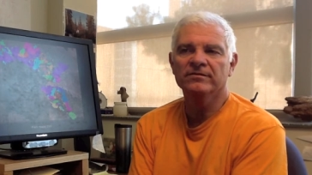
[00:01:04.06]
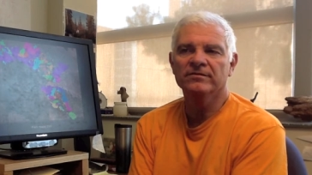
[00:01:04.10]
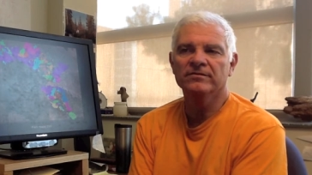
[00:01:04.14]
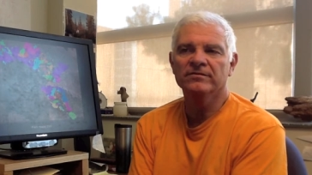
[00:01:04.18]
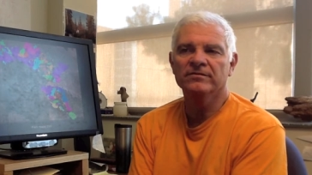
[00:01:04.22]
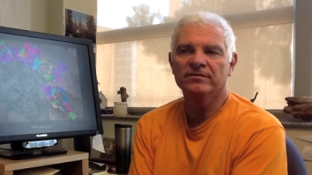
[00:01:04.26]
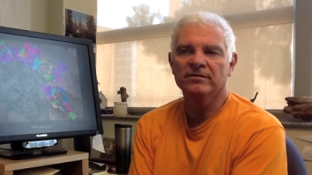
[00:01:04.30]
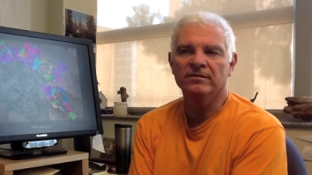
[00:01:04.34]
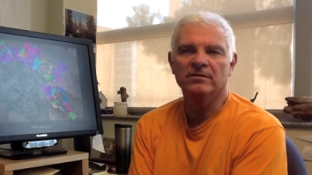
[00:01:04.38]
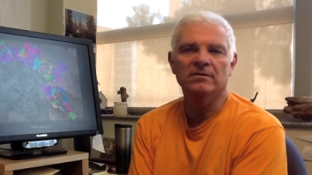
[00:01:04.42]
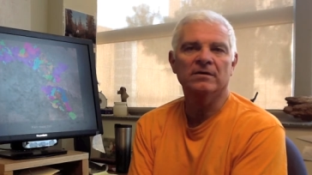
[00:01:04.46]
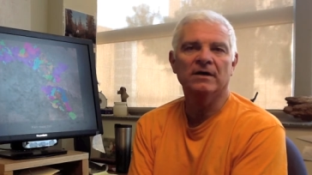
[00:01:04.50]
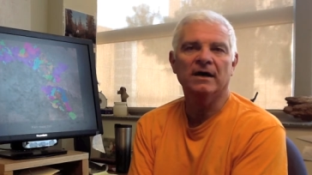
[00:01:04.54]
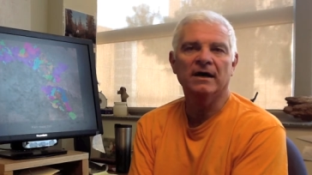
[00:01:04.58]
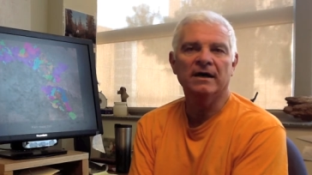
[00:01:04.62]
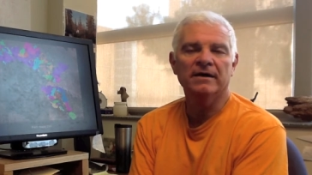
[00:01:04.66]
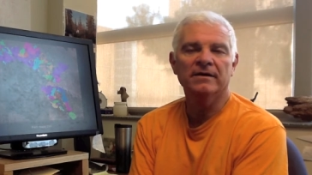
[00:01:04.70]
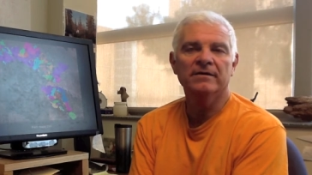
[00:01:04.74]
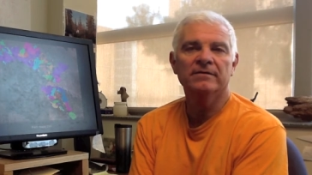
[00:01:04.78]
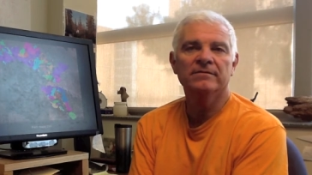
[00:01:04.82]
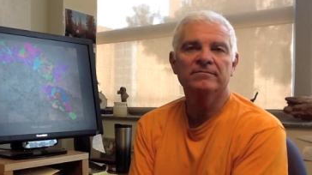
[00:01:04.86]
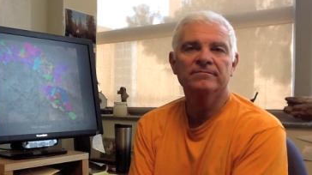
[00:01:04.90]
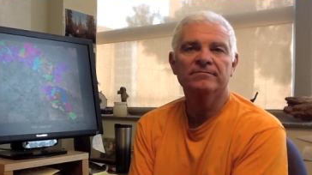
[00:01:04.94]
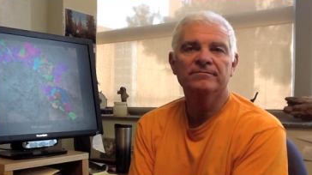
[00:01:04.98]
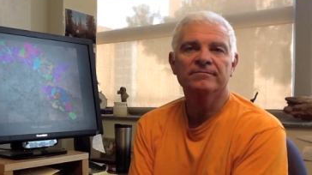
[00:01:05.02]

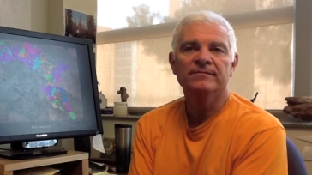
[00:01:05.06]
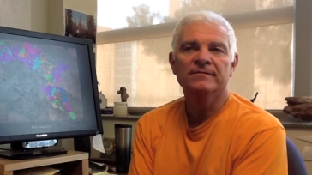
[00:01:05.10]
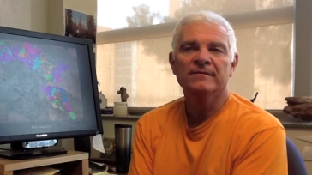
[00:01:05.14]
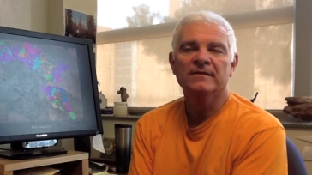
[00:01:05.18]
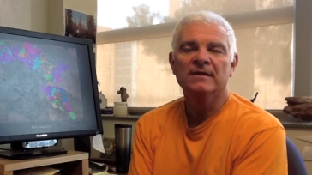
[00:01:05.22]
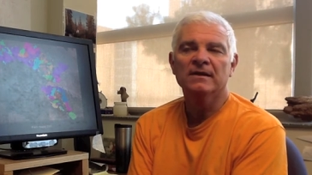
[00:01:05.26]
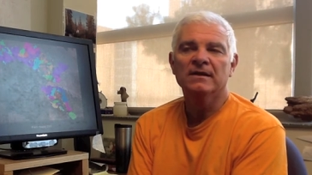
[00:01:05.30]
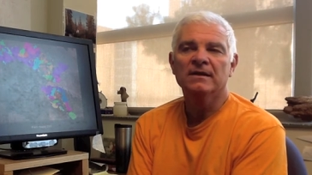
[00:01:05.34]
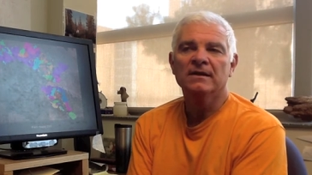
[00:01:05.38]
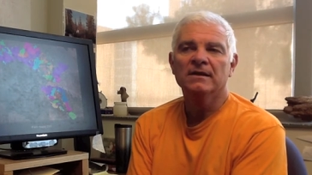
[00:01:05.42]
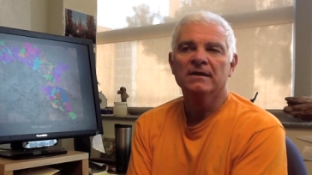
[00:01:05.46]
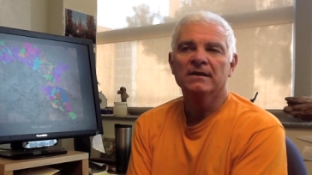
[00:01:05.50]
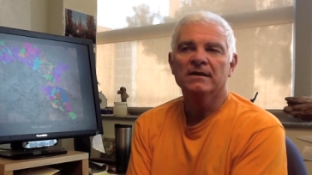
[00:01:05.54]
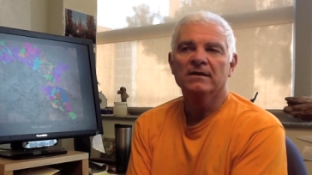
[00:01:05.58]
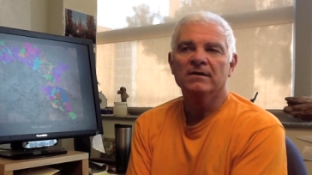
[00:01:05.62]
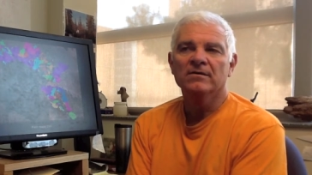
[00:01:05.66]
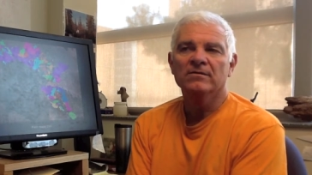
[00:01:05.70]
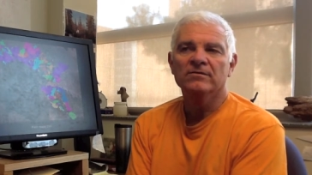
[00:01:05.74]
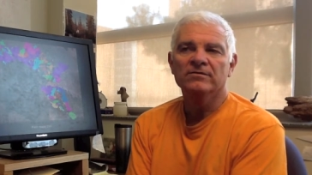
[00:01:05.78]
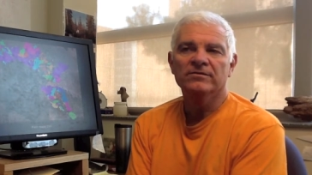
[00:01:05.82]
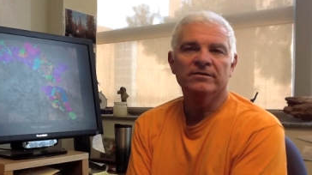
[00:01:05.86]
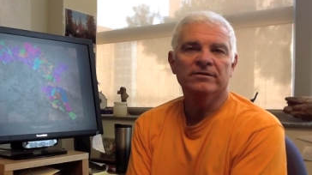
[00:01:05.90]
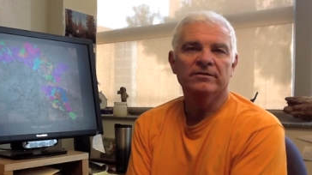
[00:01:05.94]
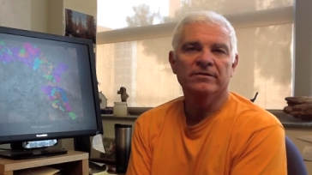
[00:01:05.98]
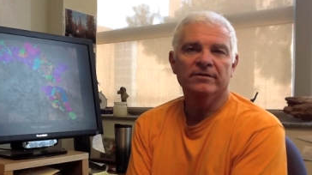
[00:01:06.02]
July.
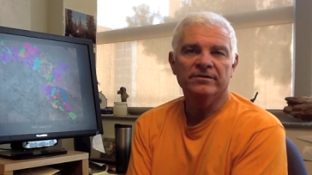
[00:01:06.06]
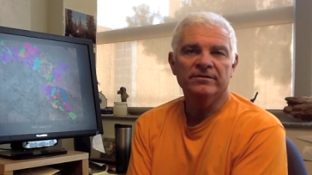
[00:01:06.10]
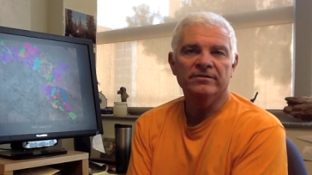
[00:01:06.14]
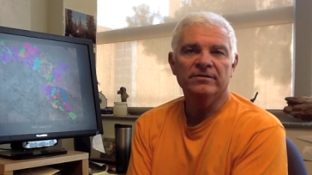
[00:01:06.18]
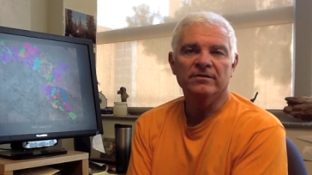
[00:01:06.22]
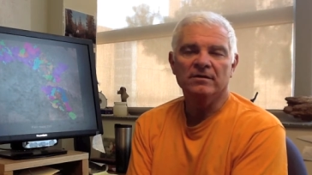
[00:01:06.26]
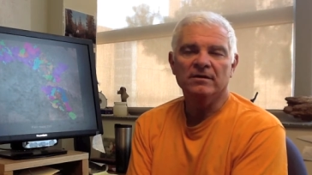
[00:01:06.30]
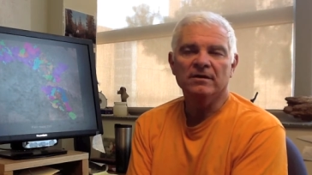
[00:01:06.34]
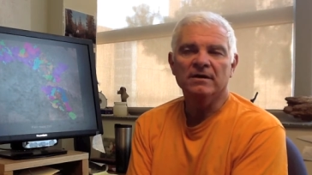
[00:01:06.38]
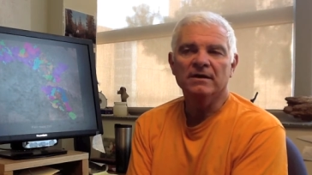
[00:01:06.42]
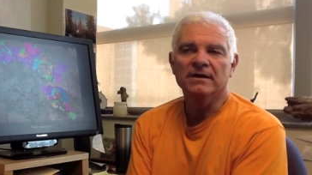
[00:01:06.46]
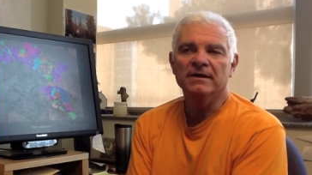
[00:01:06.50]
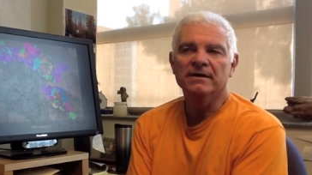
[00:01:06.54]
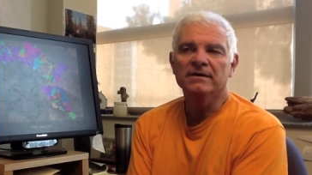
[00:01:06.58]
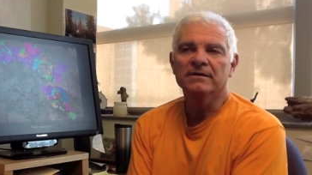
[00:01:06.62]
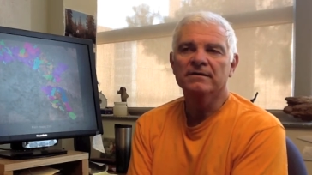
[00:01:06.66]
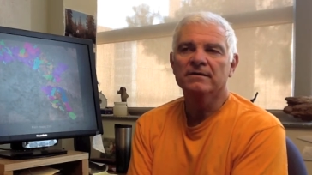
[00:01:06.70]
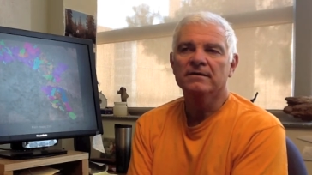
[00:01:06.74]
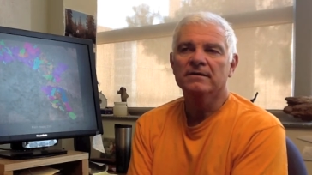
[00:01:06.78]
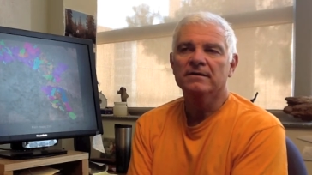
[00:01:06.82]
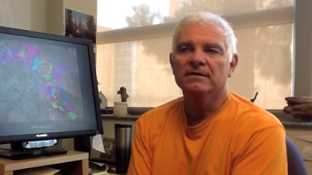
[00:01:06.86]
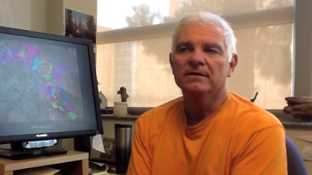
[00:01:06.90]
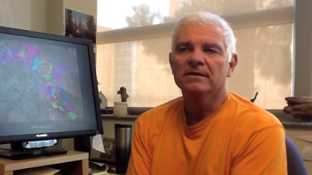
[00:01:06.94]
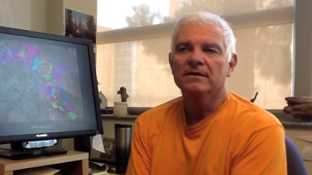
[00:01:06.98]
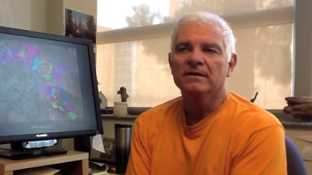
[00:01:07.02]
June or July,
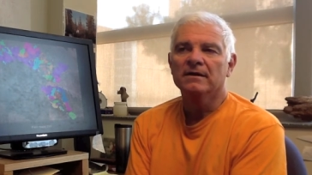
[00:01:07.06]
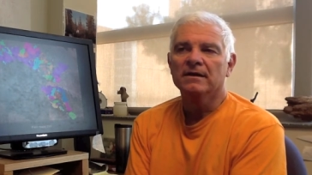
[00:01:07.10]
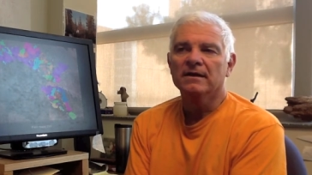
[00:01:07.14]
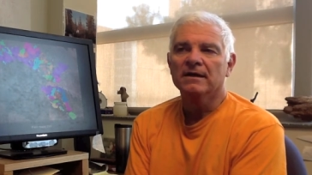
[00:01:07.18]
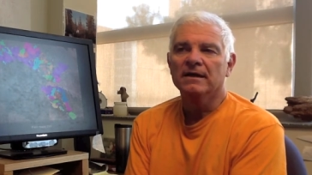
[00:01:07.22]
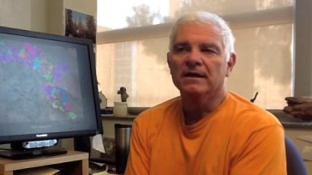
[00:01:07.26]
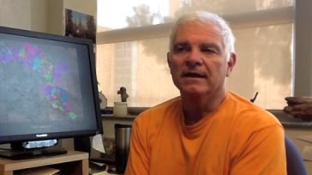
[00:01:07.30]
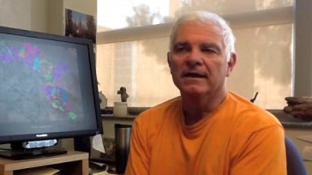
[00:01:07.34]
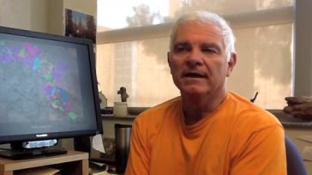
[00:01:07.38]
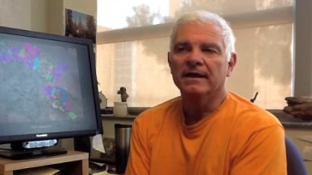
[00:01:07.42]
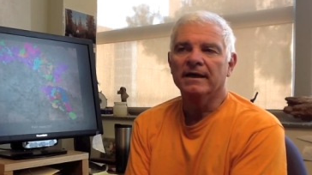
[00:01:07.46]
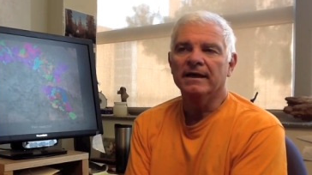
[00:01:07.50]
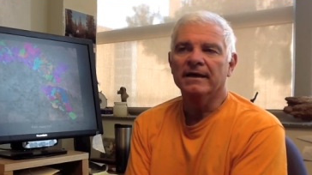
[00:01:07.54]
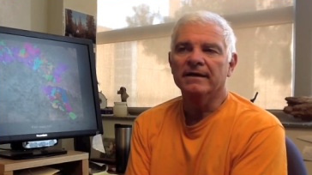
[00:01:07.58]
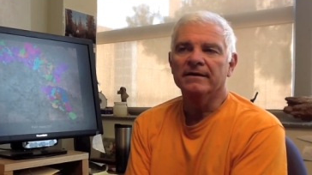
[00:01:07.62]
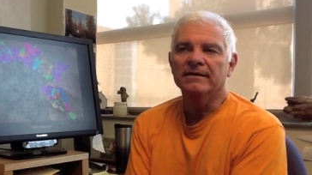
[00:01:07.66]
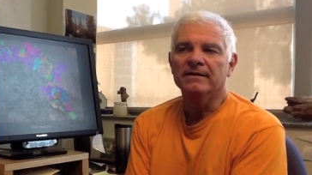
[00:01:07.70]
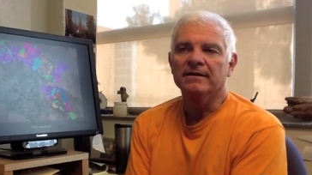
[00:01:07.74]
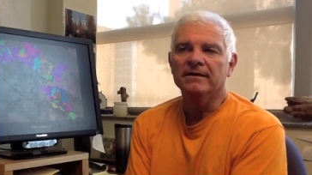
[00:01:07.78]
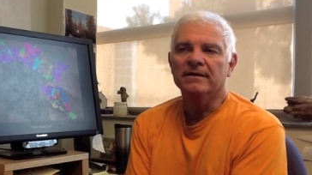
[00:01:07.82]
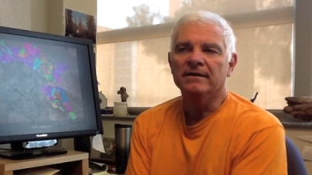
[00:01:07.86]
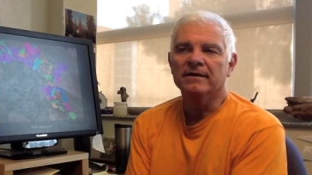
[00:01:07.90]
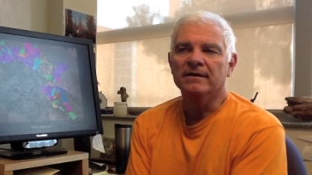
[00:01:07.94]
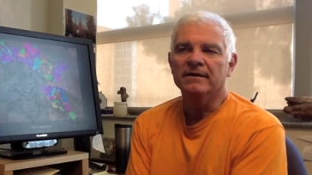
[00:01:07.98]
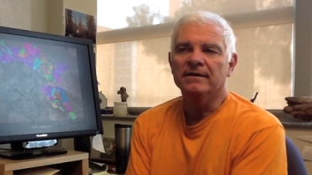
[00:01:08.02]
and
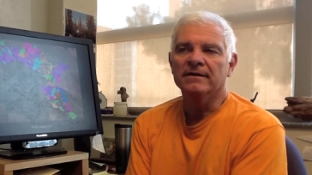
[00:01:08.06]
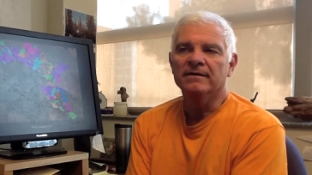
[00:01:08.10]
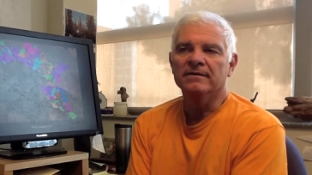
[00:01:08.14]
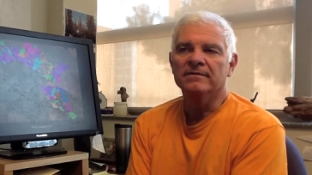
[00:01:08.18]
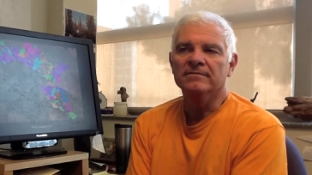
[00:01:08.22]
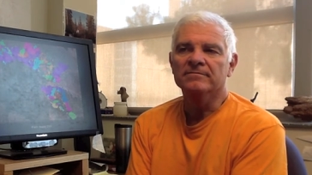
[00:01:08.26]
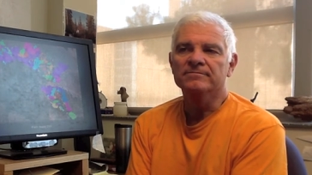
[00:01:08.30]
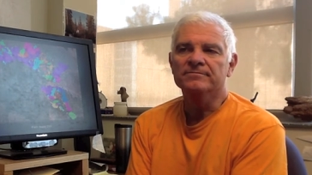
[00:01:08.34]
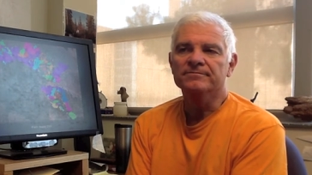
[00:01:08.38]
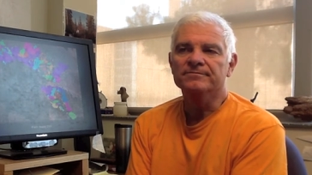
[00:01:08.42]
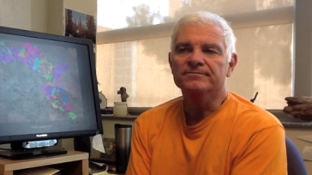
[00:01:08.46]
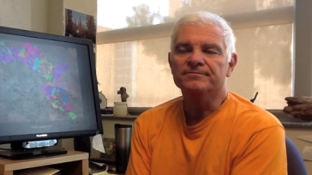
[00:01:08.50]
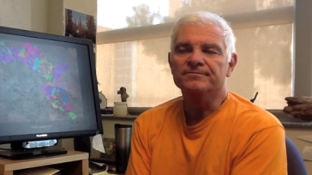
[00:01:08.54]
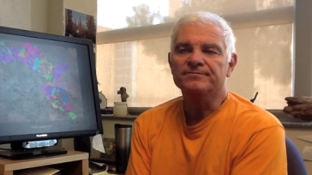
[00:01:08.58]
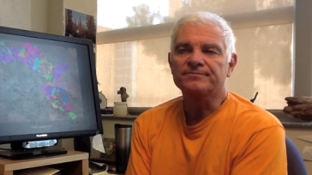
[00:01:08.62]
um,